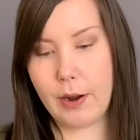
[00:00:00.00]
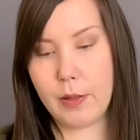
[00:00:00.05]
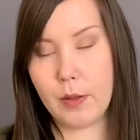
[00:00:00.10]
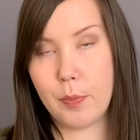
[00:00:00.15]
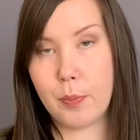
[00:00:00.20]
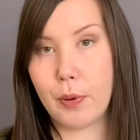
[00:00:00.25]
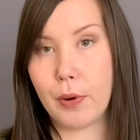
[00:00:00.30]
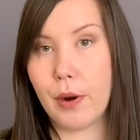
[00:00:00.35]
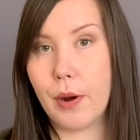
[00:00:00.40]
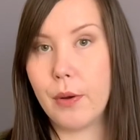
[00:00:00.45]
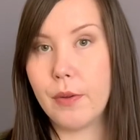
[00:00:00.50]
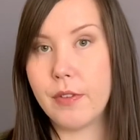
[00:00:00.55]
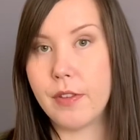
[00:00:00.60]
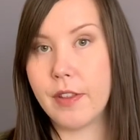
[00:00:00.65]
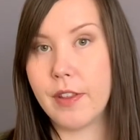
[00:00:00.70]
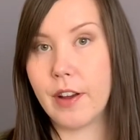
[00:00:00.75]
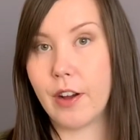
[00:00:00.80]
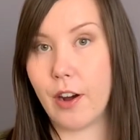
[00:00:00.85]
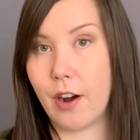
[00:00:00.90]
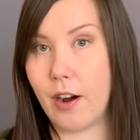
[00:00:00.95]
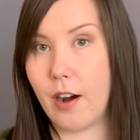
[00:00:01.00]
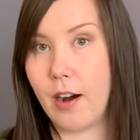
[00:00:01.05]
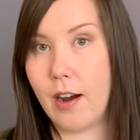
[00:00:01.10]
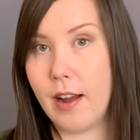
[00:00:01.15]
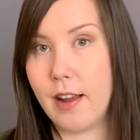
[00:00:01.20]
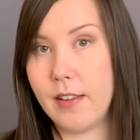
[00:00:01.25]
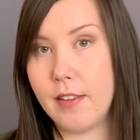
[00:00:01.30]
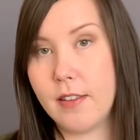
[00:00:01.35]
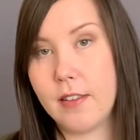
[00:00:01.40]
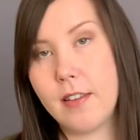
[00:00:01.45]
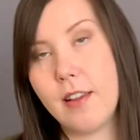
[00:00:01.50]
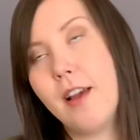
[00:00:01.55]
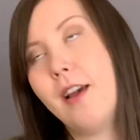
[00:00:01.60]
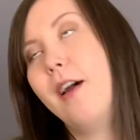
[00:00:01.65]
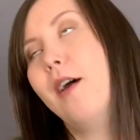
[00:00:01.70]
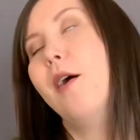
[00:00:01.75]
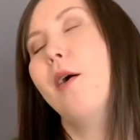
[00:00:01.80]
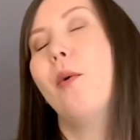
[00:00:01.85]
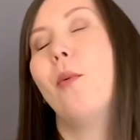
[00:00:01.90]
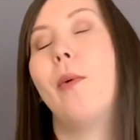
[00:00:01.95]
the pros and the cons,
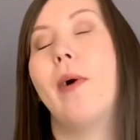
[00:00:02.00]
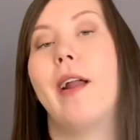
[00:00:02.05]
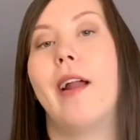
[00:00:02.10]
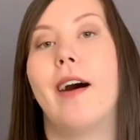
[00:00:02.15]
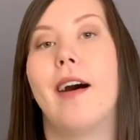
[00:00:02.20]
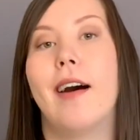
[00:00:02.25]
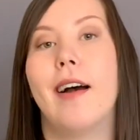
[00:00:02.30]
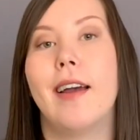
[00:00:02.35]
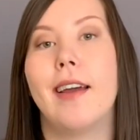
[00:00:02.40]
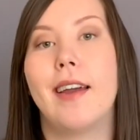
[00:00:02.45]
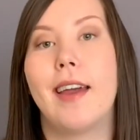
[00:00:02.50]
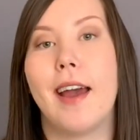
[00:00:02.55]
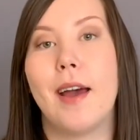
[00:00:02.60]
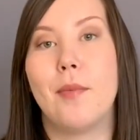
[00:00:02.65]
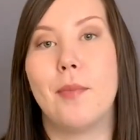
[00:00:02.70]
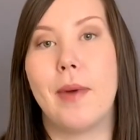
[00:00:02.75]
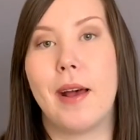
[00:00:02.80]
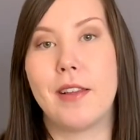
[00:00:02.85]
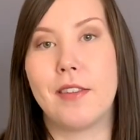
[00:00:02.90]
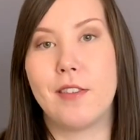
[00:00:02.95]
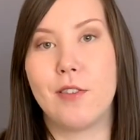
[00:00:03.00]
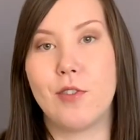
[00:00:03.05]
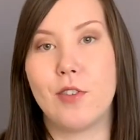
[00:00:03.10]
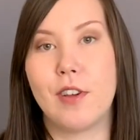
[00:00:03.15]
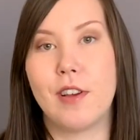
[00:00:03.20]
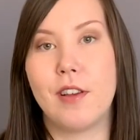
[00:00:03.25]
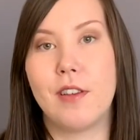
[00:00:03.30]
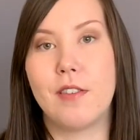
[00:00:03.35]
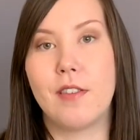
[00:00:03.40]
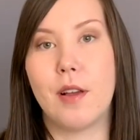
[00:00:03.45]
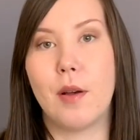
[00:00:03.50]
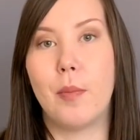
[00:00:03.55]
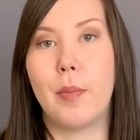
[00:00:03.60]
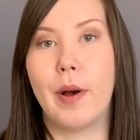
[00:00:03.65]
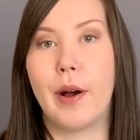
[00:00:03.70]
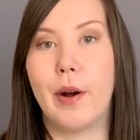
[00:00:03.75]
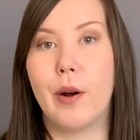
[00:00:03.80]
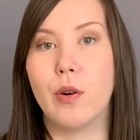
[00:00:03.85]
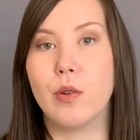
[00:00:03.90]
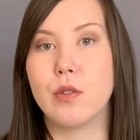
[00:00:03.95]
when I get messages
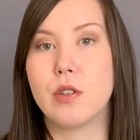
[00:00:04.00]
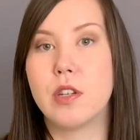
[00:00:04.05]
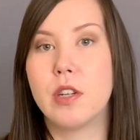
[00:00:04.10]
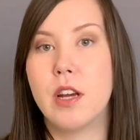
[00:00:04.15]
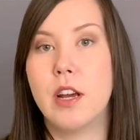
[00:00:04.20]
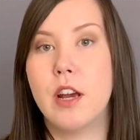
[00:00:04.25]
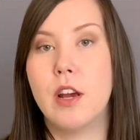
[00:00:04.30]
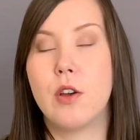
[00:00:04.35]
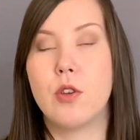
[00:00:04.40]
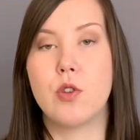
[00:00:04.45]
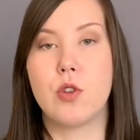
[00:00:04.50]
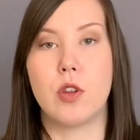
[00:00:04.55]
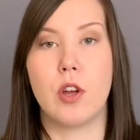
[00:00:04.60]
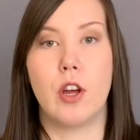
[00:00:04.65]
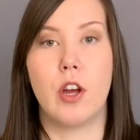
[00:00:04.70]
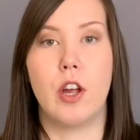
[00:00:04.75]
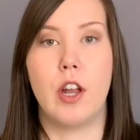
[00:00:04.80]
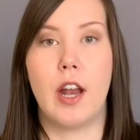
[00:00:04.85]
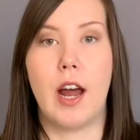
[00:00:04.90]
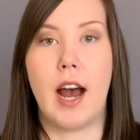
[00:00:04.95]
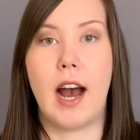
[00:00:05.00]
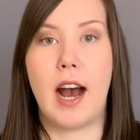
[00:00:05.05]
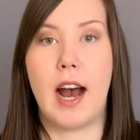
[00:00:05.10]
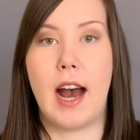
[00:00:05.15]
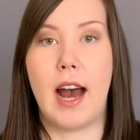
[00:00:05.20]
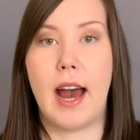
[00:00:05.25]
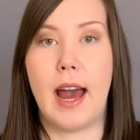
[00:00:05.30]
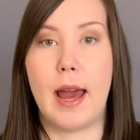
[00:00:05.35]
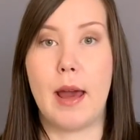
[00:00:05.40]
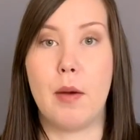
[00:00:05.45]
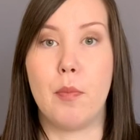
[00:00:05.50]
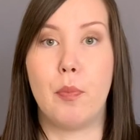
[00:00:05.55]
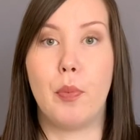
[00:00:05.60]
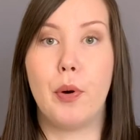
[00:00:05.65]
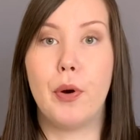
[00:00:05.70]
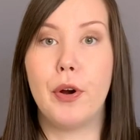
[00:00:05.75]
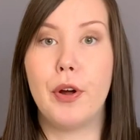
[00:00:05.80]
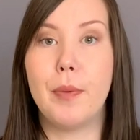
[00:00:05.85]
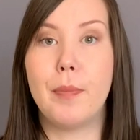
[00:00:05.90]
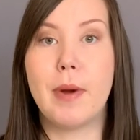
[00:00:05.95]
about should I
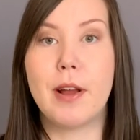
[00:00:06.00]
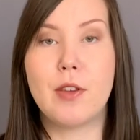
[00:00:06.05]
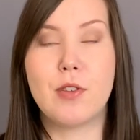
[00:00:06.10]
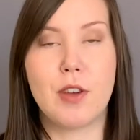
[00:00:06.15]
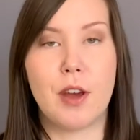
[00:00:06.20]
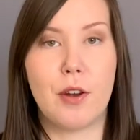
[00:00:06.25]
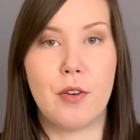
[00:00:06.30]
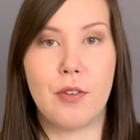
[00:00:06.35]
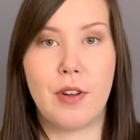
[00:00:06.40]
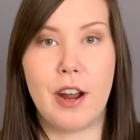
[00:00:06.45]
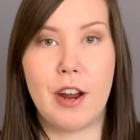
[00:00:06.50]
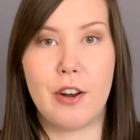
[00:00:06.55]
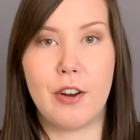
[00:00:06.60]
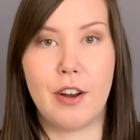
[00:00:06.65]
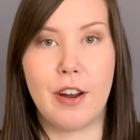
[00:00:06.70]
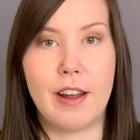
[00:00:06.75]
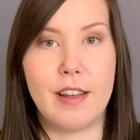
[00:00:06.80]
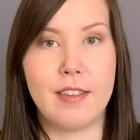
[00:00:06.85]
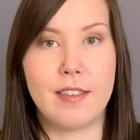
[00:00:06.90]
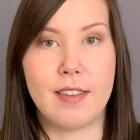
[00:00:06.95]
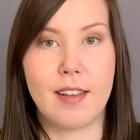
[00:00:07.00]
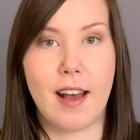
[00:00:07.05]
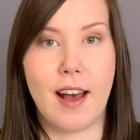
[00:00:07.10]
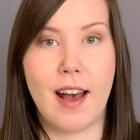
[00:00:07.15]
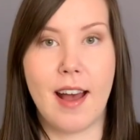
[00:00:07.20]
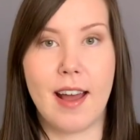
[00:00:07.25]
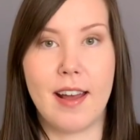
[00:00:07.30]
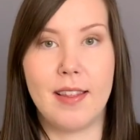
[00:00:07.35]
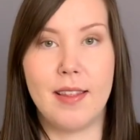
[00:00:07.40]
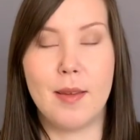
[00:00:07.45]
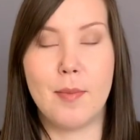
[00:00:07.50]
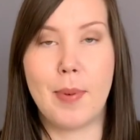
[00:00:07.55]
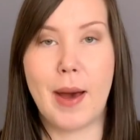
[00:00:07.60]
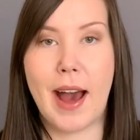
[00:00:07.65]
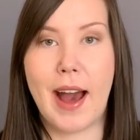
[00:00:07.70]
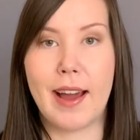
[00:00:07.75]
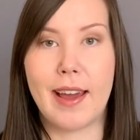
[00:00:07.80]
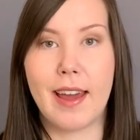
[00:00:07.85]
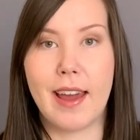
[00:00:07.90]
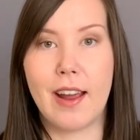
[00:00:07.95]
put my generator inside the
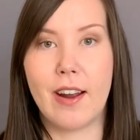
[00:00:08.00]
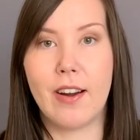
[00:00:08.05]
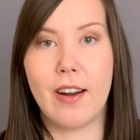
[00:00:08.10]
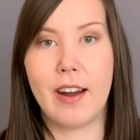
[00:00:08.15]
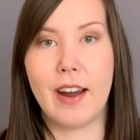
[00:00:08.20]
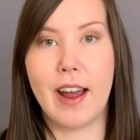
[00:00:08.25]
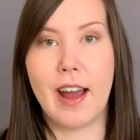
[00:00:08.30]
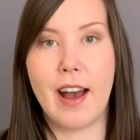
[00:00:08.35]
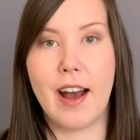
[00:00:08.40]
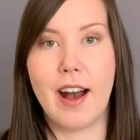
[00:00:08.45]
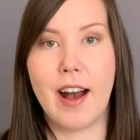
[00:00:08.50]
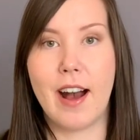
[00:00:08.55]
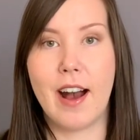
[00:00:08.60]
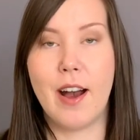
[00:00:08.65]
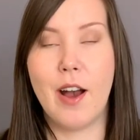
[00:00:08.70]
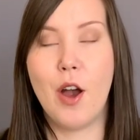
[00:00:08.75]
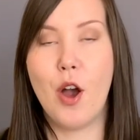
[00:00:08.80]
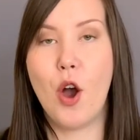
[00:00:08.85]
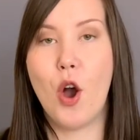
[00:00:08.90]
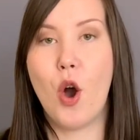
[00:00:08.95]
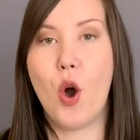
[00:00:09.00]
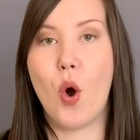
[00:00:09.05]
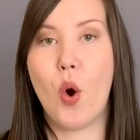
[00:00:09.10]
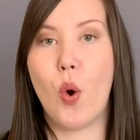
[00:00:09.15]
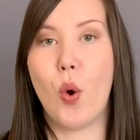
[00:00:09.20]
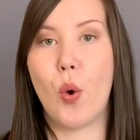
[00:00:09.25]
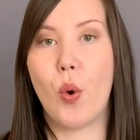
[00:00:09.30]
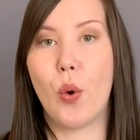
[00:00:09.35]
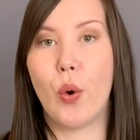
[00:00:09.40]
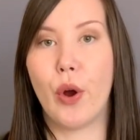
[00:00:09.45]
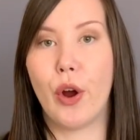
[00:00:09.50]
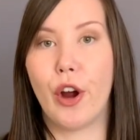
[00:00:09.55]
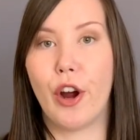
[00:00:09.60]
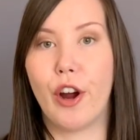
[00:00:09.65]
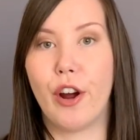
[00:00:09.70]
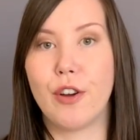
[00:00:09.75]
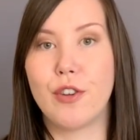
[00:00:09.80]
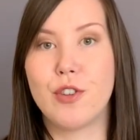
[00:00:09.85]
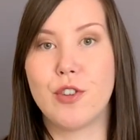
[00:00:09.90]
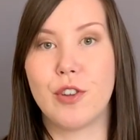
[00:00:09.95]
back area
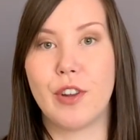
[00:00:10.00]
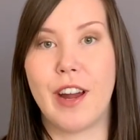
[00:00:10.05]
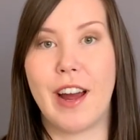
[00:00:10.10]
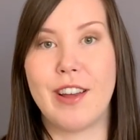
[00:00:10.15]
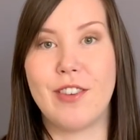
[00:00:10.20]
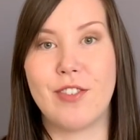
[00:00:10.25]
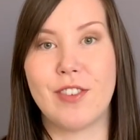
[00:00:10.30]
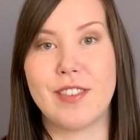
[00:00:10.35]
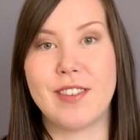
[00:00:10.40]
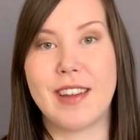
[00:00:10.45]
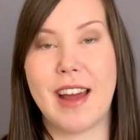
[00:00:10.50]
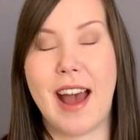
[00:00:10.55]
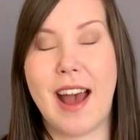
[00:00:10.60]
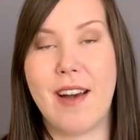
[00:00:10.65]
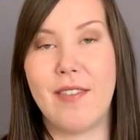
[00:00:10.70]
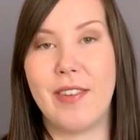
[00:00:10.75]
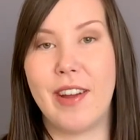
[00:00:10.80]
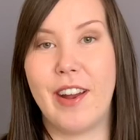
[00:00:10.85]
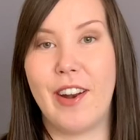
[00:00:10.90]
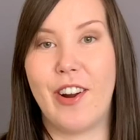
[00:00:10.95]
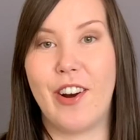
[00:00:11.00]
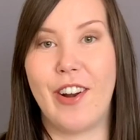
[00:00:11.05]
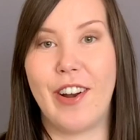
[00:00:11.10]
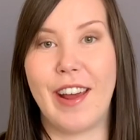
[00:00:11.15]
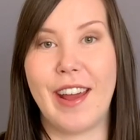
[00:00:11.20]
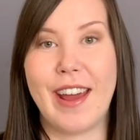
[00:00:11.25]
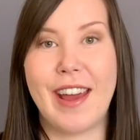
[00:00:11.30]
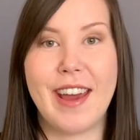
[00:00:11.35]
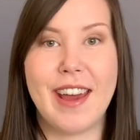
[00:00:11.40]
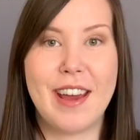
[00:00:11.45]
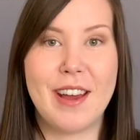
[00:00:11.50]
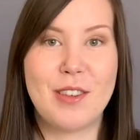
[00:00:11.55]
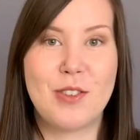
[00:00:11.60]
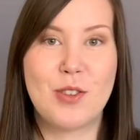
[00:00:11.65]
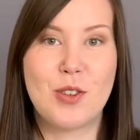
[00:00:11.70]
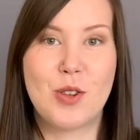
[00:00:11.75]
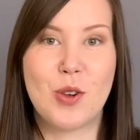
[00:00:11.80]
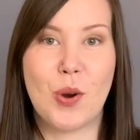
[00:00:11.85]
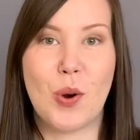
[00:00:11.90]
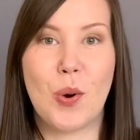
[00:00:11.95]
or should I just have it on a
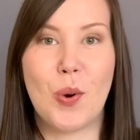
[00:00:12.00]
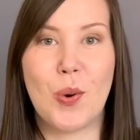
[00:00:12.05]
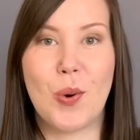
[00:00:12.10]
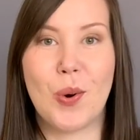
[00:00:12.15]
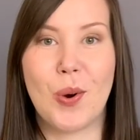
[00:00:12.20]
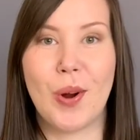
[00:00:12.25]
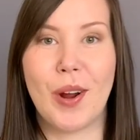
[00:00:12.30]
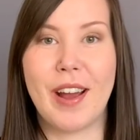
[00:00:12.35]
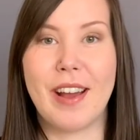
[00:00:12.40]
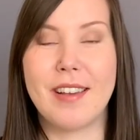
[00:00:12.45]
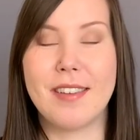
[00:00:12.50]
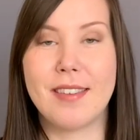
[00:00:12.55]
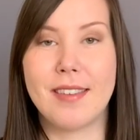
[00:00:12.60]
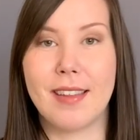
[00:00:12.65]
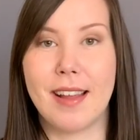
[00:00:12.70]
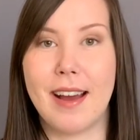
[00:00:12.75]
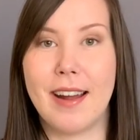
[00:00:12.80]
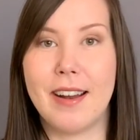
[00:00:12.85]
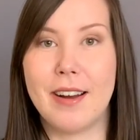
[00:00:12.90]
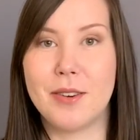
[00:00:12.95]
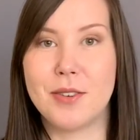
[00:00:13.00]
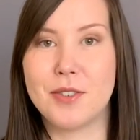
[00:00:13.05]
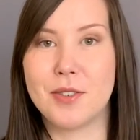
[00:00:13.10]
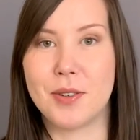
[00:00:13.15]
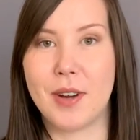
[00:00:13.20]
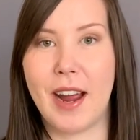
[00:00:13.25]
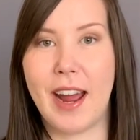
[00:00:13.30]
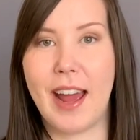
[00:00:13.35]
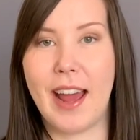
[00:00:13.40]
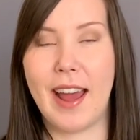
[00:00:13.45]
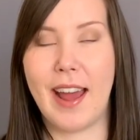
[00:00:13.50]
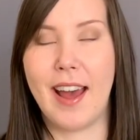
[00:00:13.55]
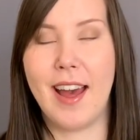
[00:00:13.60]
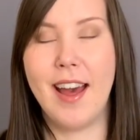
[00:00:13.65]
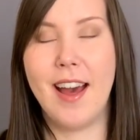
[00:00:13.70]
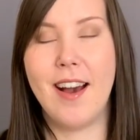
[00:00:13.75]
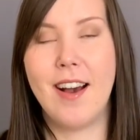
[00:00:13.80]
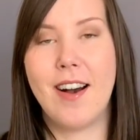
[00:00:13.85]
hitch or a slide out tray,